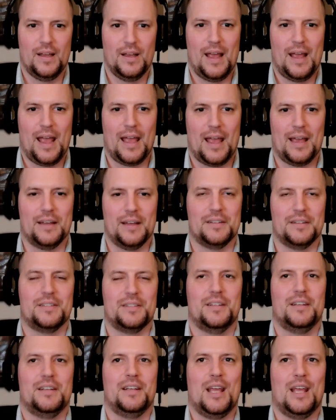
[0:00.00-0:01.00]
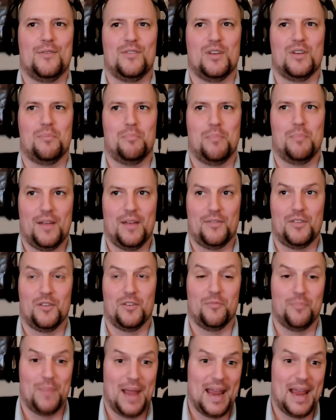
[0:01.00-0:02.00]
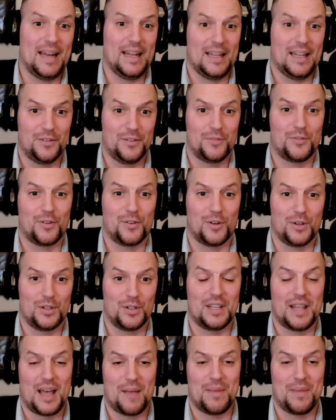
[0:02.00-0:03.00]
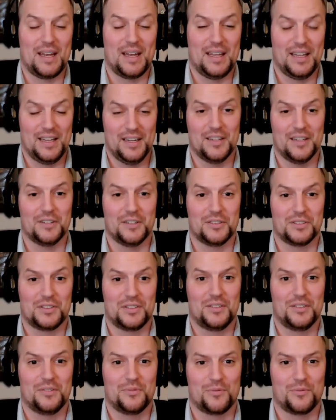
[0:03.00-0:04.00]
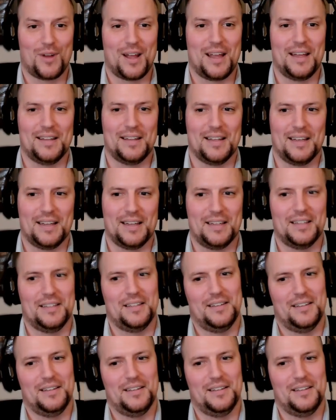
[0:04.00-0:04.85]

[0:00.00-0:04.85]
And if you if you've made it for to that many years, right? Like